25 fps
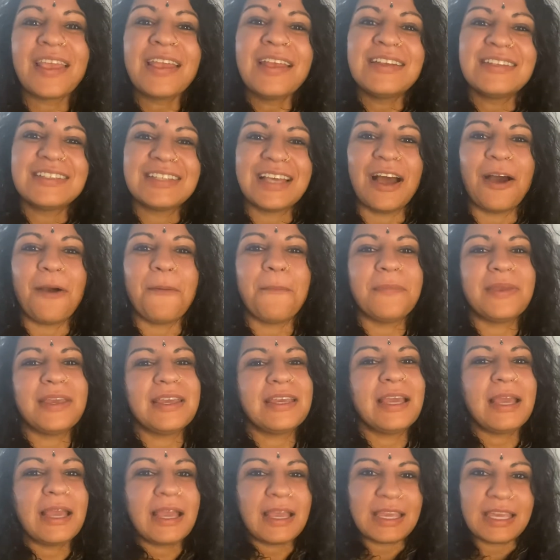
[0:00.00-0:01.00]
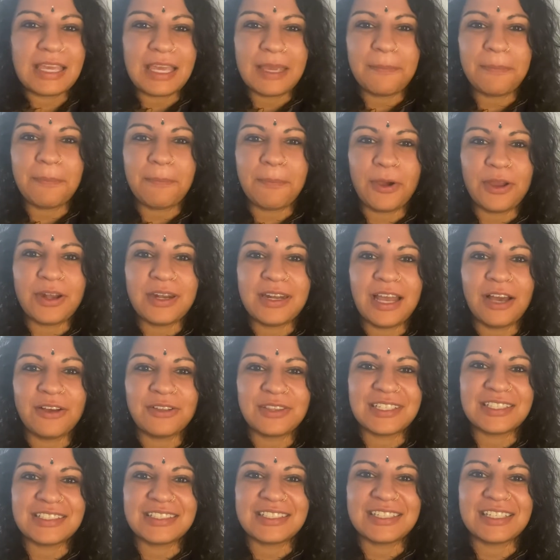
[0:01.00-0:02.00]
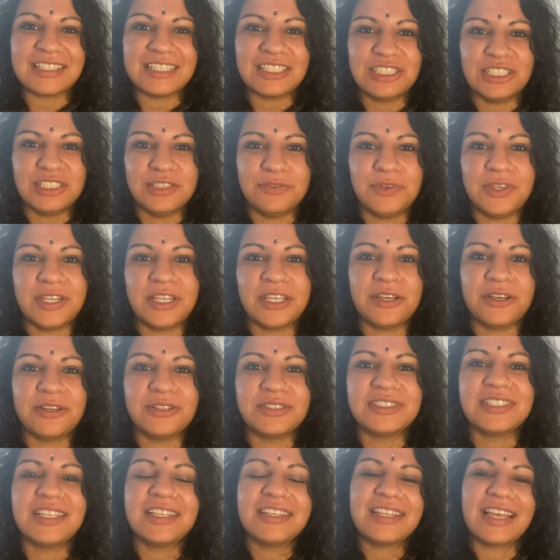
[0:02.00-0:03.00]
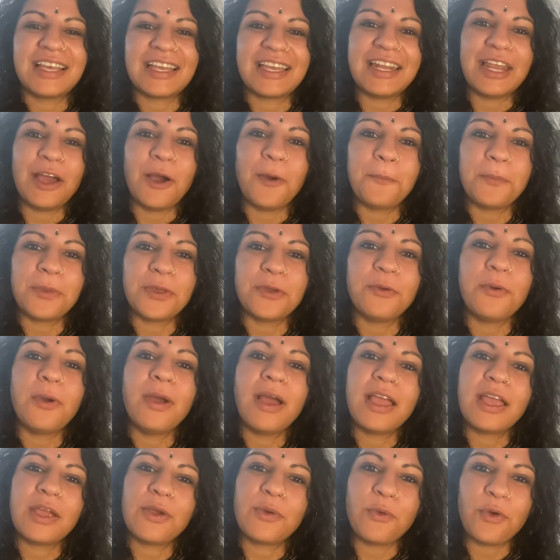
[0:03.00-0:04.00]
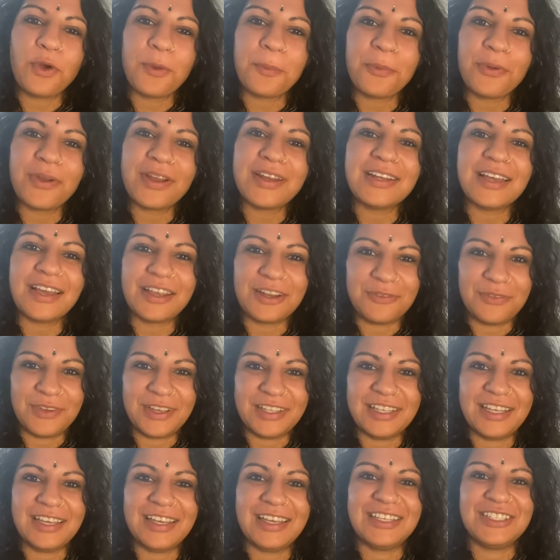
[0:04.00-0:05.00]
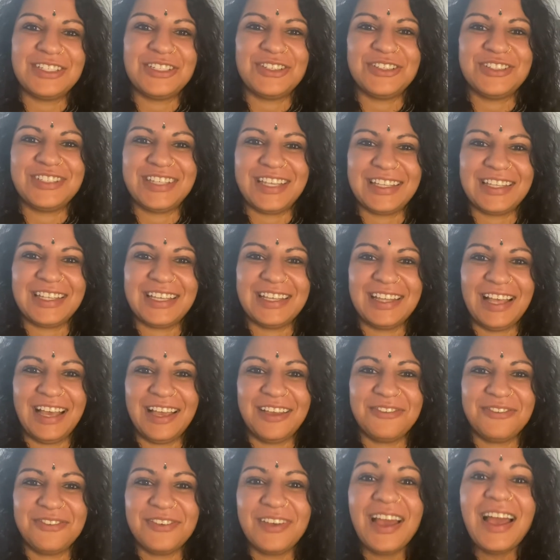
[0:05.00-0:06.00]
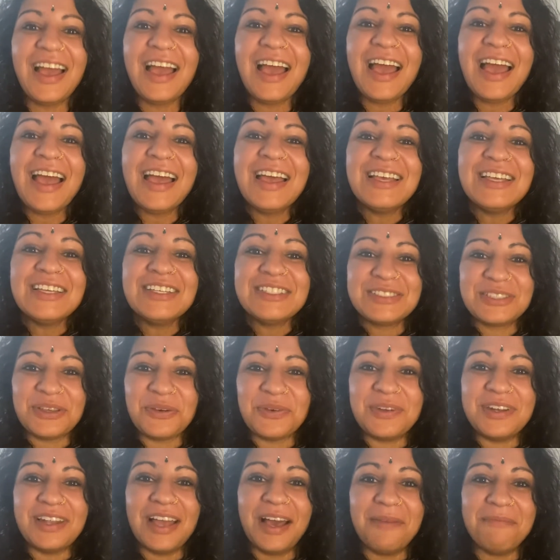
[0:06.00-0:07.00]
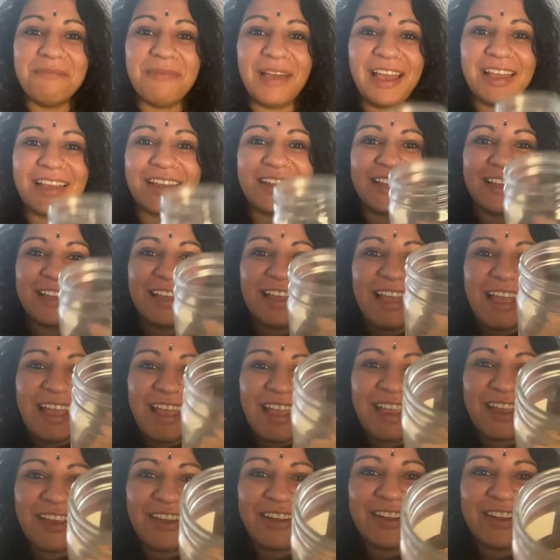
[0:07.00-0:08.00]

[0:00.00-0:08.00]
to help me keep putting out these delicious videos that can help you incorporate Ayurveda into your daily life. So nutmeg, here it